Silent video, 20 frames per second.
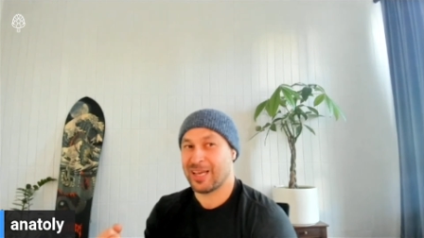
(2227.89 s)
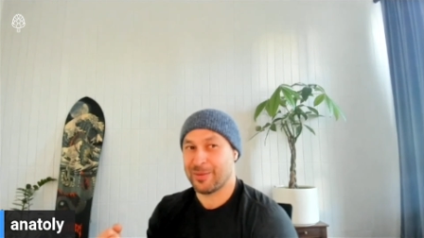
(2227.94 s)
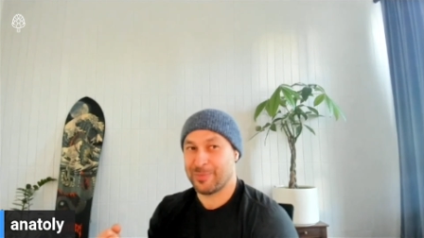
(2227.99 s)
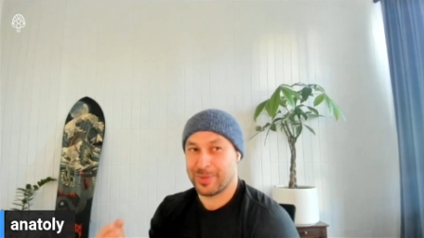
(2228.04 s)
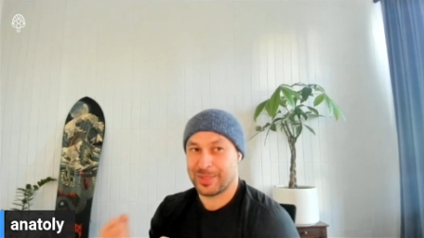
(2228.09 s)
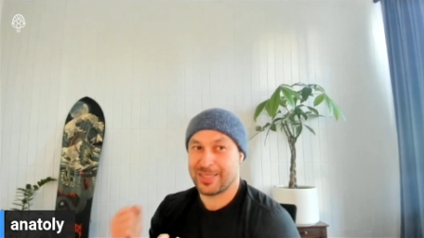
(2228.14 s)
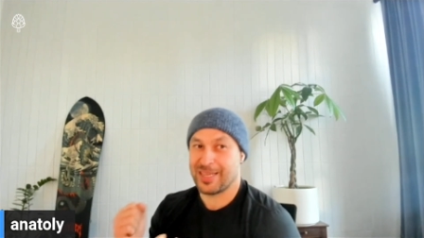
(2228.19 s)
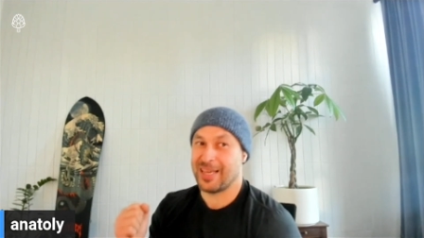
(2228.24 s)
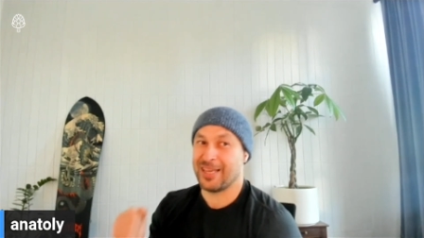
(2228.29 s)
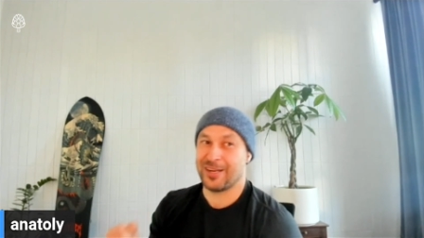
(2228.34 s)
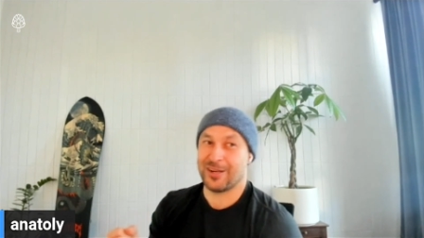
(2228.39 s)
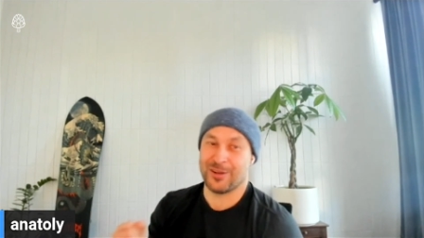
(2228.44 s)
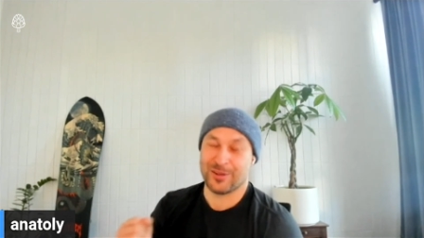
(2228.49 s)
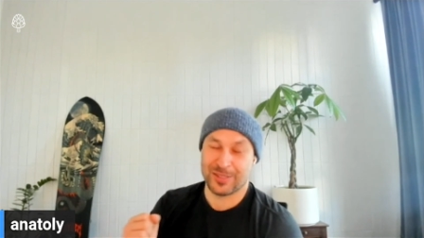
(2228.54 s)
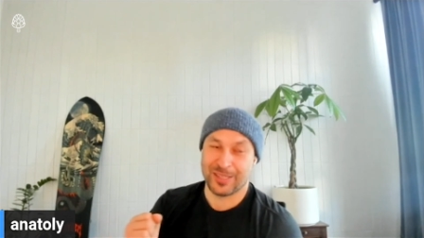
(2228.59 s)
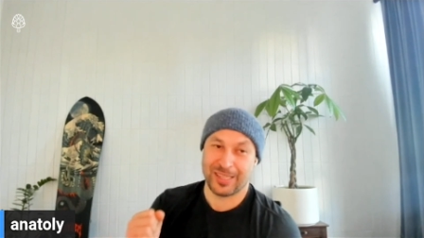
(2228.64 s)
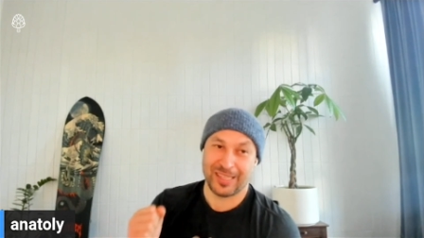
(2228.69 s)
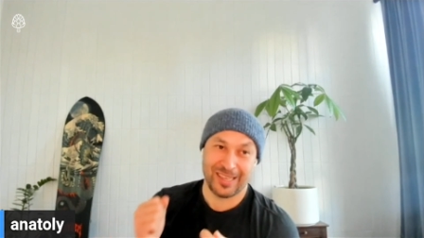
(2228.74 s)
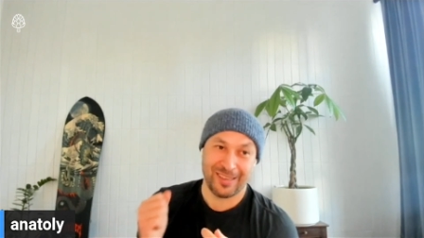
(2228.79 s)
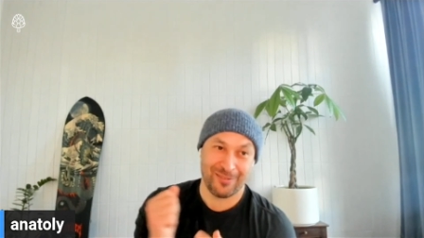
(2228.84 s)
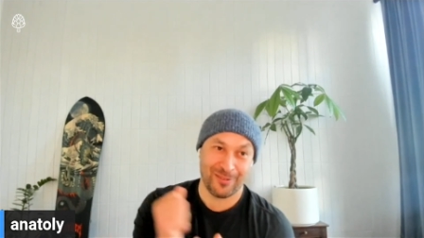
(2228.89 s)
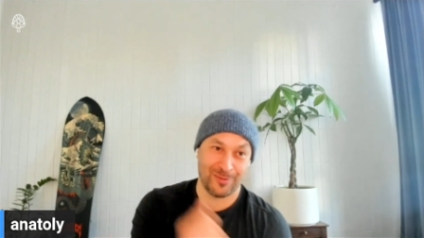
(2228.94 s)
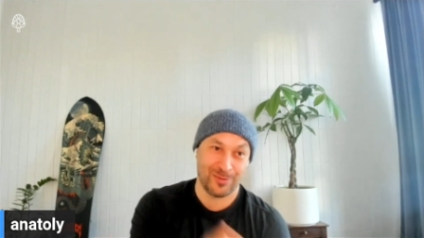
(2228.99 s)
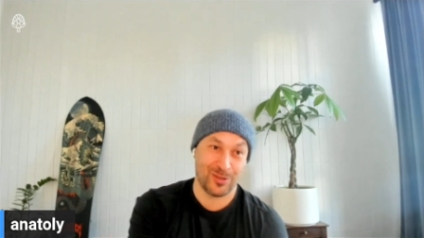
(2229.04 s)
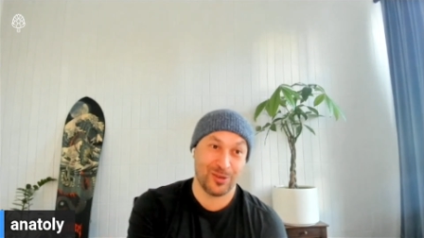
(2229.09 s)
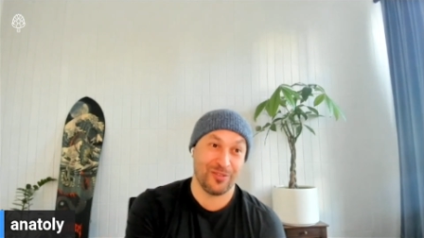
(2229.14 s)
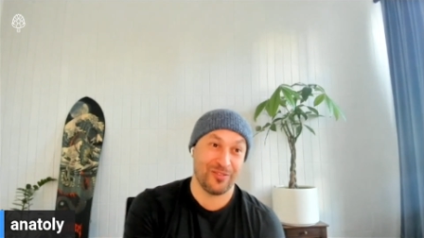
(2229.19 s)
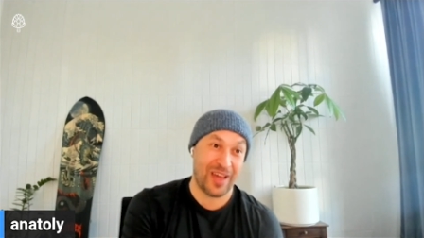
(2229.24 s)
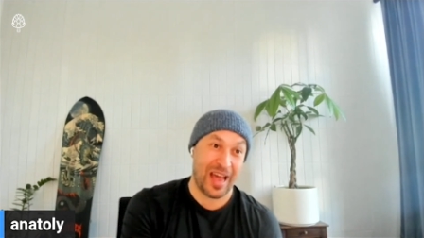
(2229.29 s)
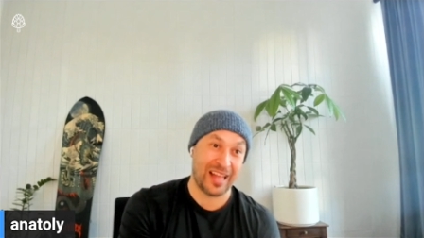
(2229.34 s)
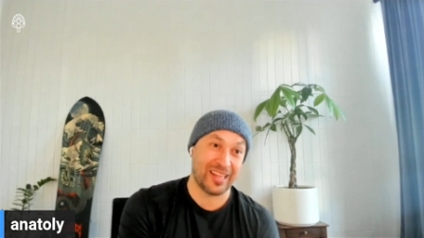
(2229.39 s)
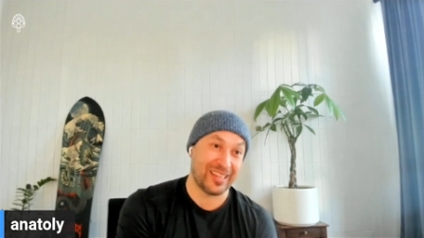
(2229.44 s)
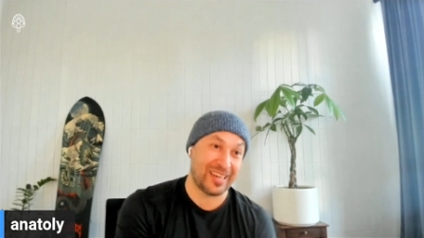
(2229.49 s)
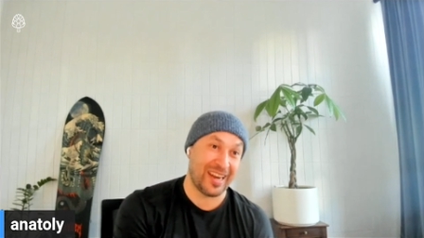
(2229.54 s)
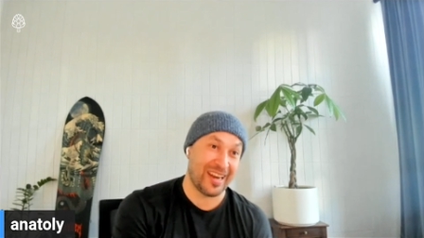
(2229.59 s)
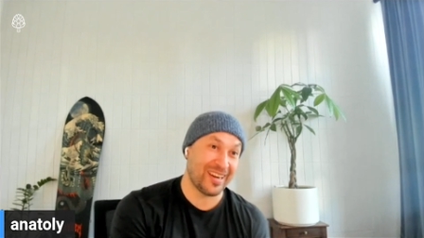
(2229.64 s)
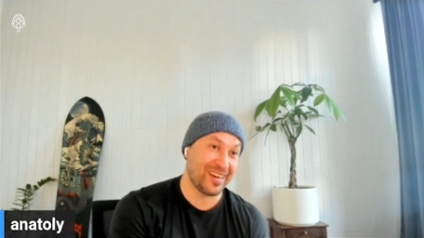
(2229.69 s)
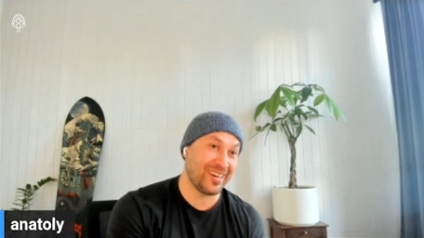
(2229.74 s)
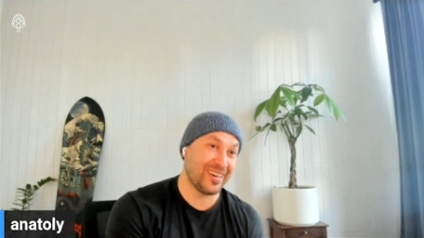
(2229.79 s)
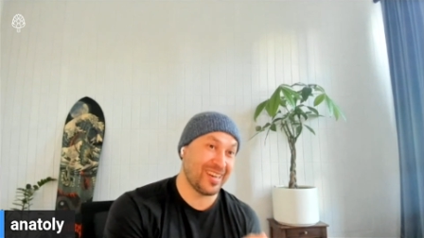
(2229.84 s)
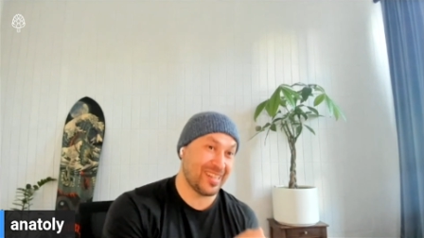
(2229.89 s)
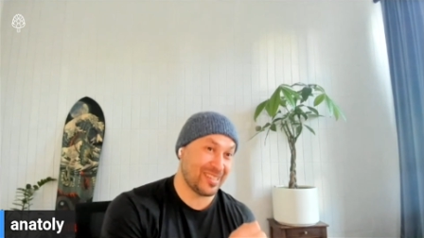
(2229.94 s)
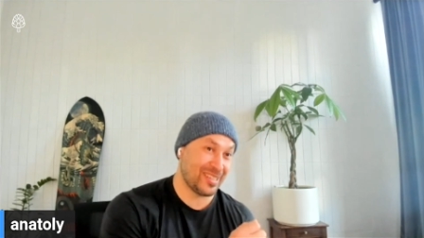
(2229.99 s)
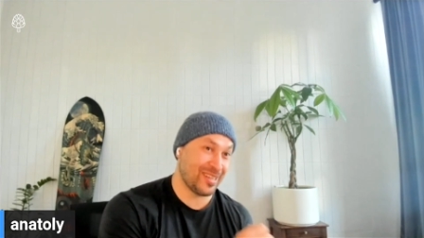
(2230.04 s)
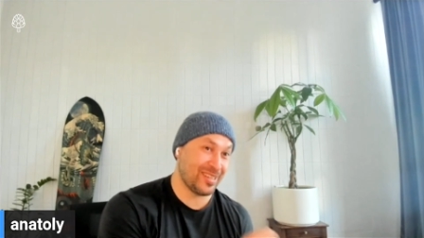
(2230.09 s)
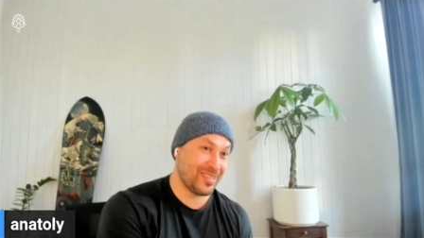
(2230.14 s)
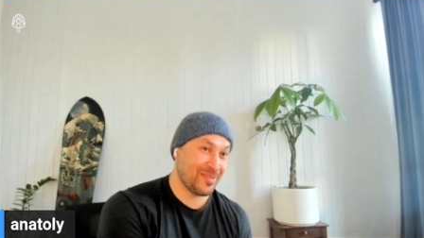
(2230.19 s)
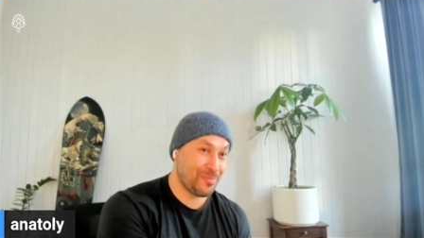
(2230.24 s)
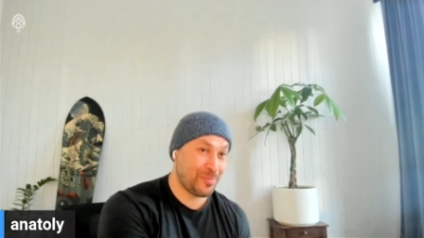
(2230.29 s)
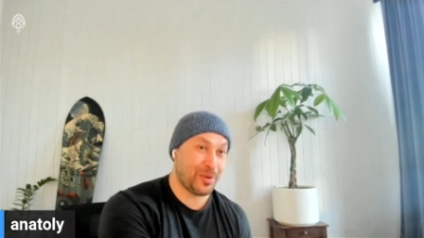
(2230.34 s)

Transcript: of potatoes and give them to a validator as a